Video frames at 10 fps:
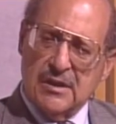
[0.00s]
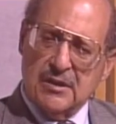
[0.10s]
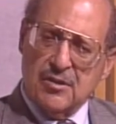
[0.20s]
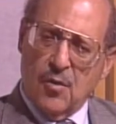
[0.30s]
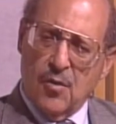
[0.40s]

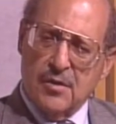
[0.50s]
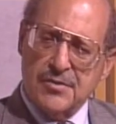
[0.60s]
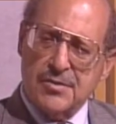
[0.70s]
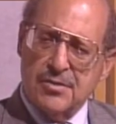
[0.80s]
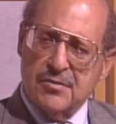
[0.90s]
goal,
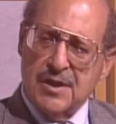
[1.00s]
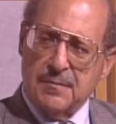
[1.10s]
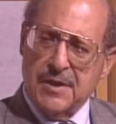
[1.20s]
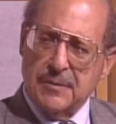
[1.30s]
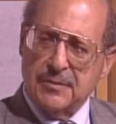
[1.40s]
is to
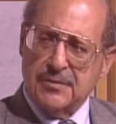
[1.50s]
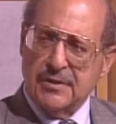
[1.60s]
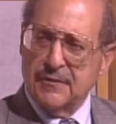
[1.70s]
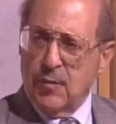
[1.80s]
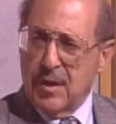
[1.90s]
get people to
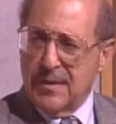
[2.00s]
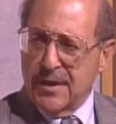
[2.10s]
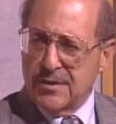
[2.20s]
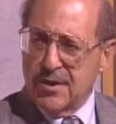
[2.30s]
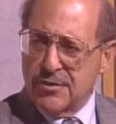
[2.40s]
live well
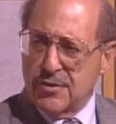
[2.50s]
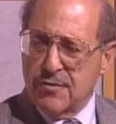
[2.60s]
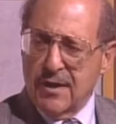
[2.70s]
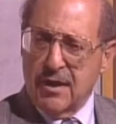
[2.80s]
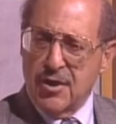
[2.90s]
beyond 100
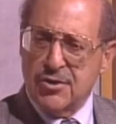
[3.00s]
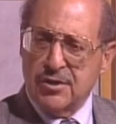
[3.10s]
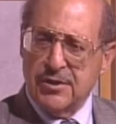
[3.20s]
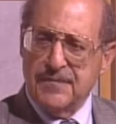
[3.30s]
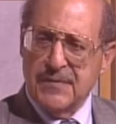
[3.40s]

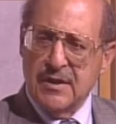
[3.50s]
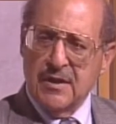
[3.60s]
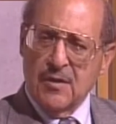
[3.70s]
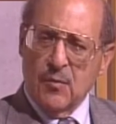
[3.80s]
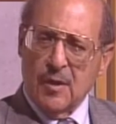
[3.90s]
chronologically,
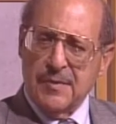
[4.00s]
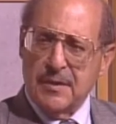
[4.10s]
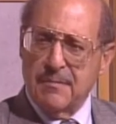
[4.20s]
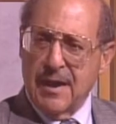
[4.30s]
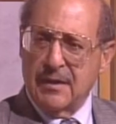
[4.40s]
while
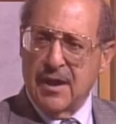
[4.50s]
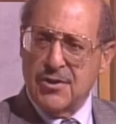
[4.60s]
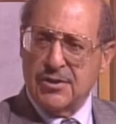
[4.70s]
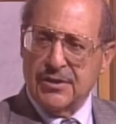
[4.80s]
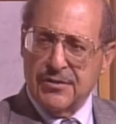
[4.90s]
being
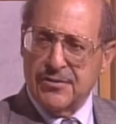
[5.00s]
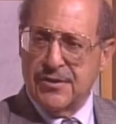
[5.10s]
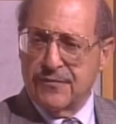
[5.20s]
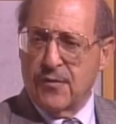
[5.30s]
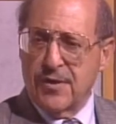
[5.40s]
biologically
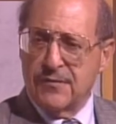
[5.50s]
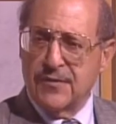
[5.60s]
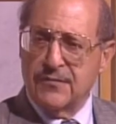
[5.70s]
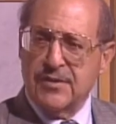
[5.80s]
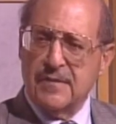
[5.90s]
30, 40,
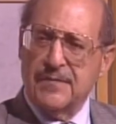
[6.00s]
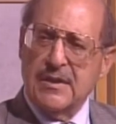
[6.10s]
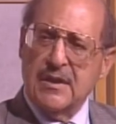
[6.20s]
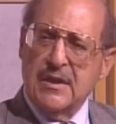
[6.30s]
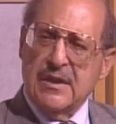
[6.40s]
50.
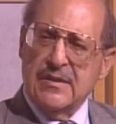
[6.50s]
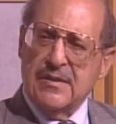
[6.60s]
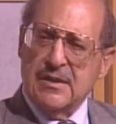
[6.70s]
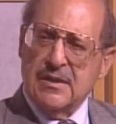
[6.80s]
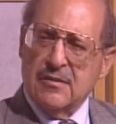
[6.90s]

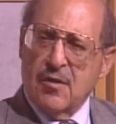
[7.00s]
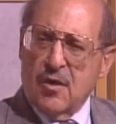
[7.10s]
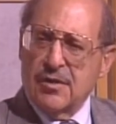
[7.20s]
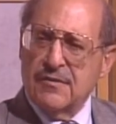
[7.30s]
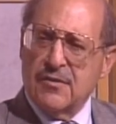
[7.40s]
The
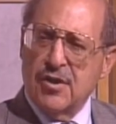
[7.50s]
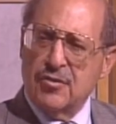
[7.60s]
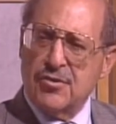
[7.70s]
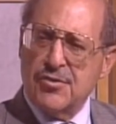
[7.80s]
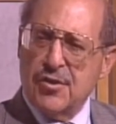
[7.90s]
long-lived
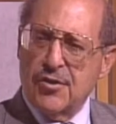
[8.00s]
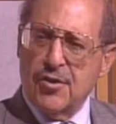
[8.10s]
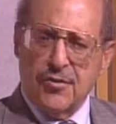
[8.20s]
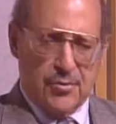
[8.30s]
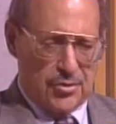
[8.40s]
cultures on
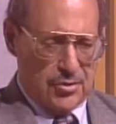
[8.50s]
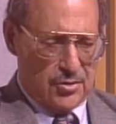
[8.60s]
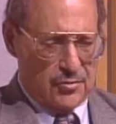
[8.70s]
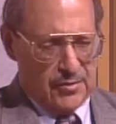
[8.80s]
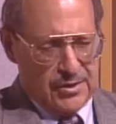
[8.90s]
Earth, which
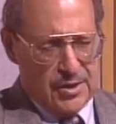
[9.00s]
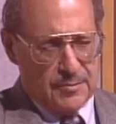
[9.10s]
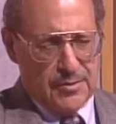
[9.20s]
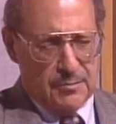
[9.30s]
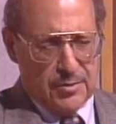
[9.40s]
are written
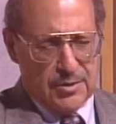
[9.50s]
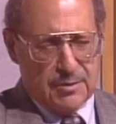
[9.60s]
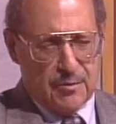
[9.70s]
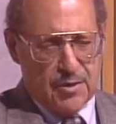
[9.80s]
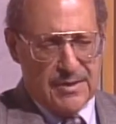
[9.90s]
up in the book
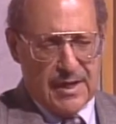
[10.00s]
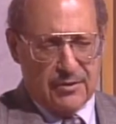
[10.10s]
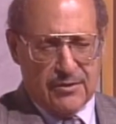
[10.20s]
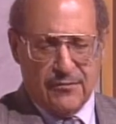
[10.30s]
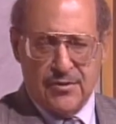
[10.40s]

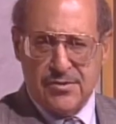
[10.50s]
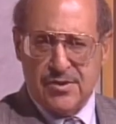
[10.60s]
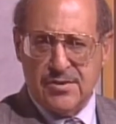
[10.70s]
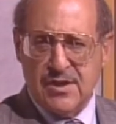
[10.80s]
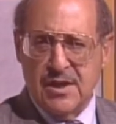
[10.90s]
Immortality, for
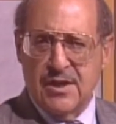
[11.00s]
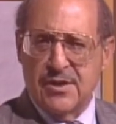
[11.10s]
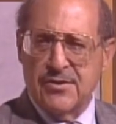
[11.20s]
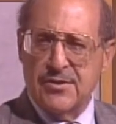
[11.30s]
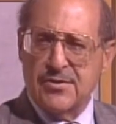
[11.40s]
instance,
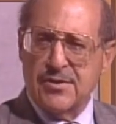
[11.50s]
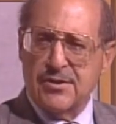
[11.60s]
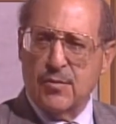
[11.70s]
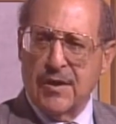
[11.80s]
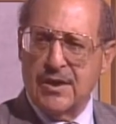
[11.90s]
there's
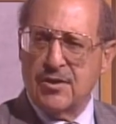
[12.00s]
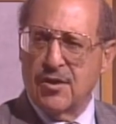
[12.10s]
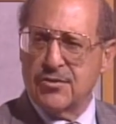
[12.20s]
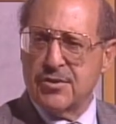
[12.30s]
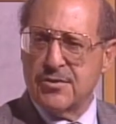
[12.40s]
20
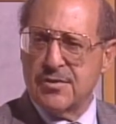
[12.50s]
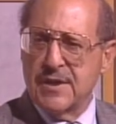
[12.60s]
cultures